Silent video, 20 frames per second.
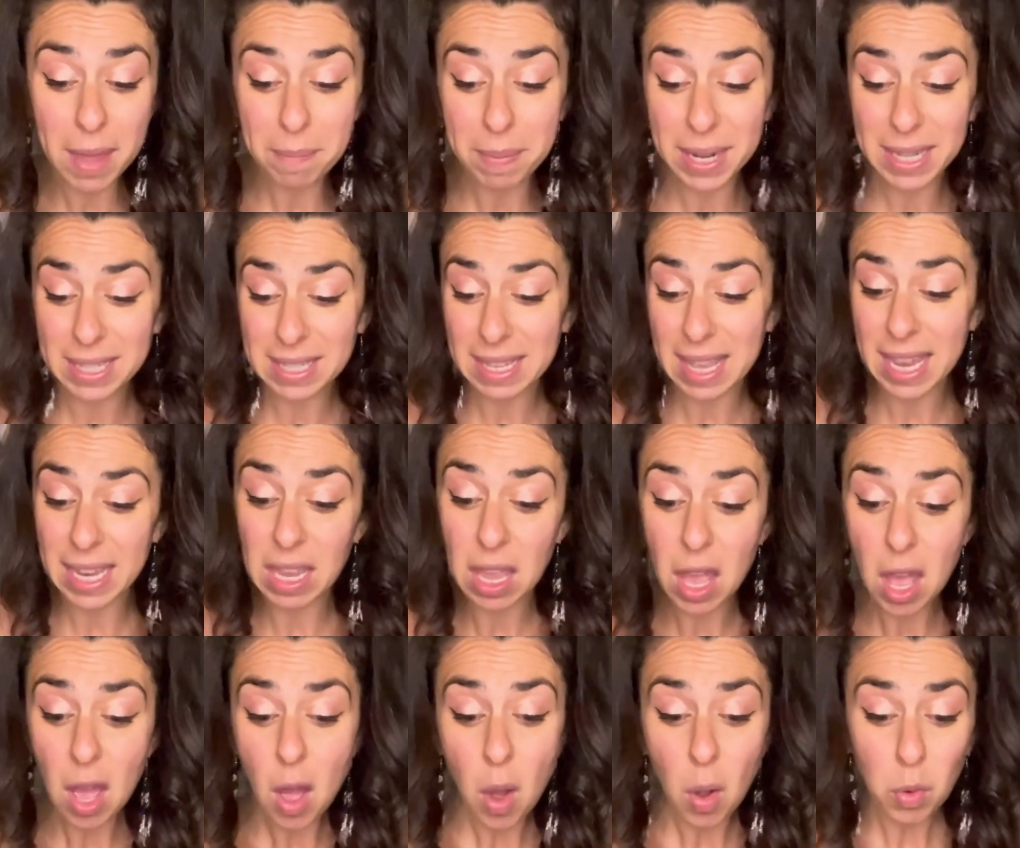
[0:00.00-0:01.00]
But it's like,
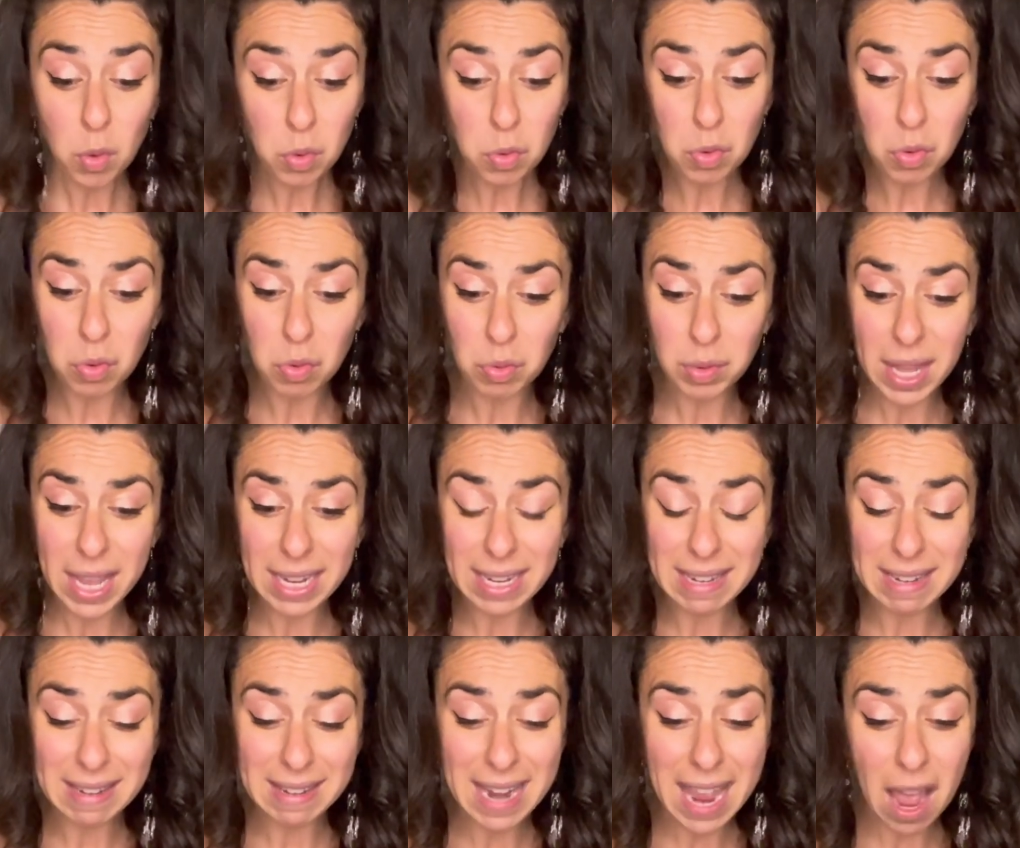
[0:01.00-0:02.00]
ooh, like
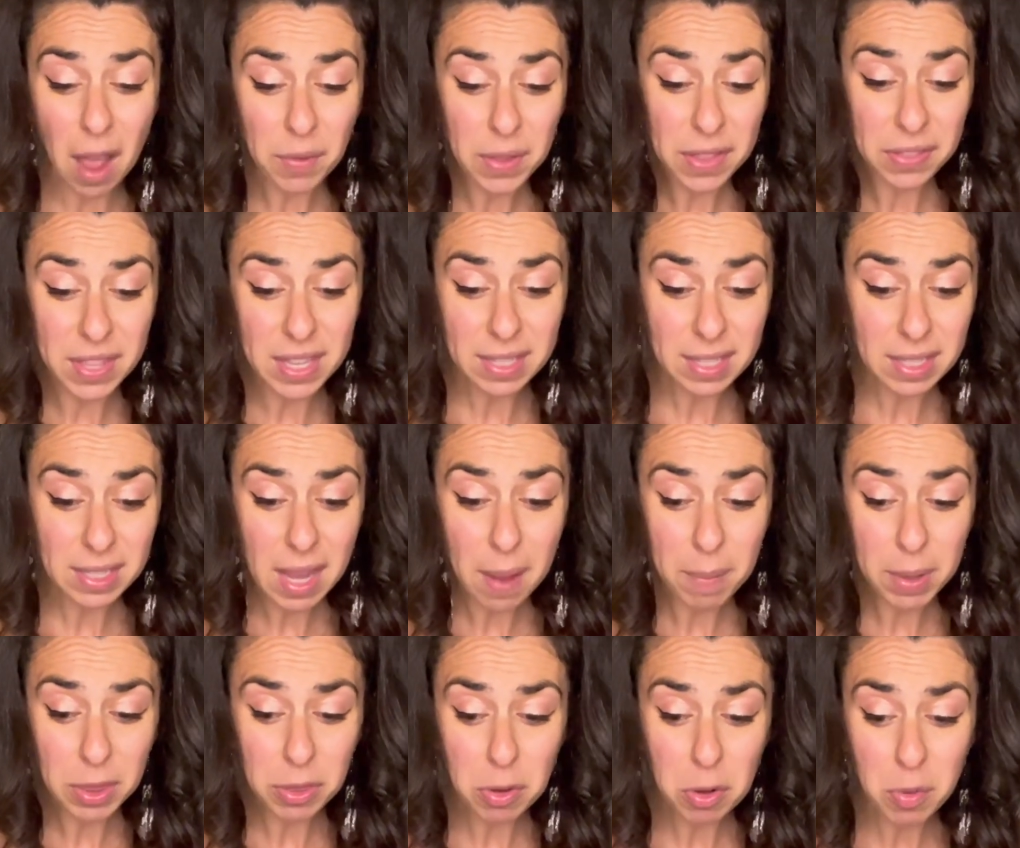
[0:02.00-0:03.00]
now that this is
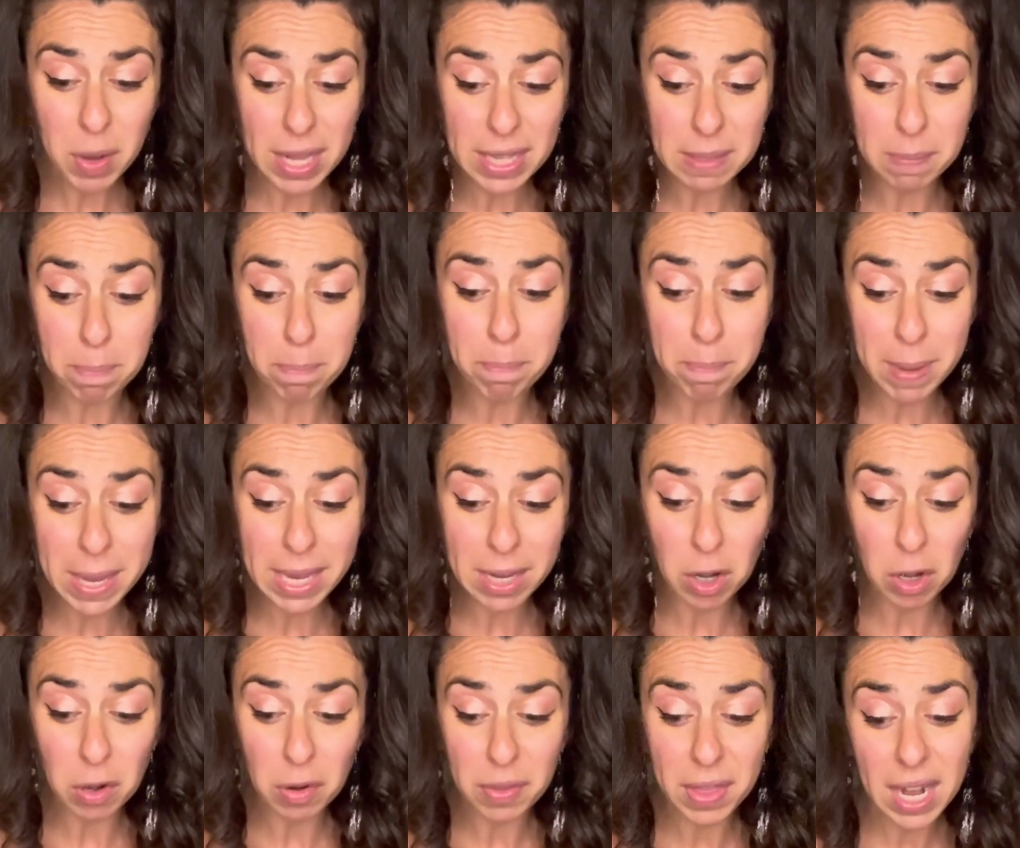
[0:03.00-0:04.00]
coming through, it's
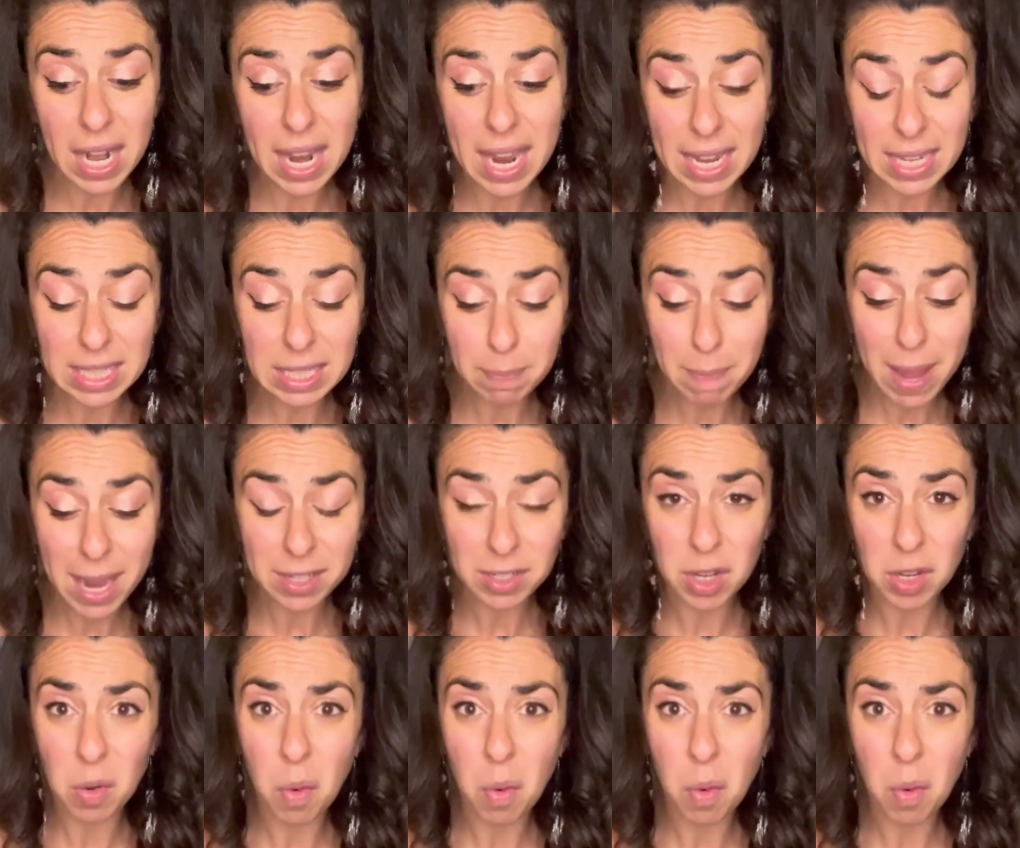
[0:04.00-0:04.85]
bigger than I expected.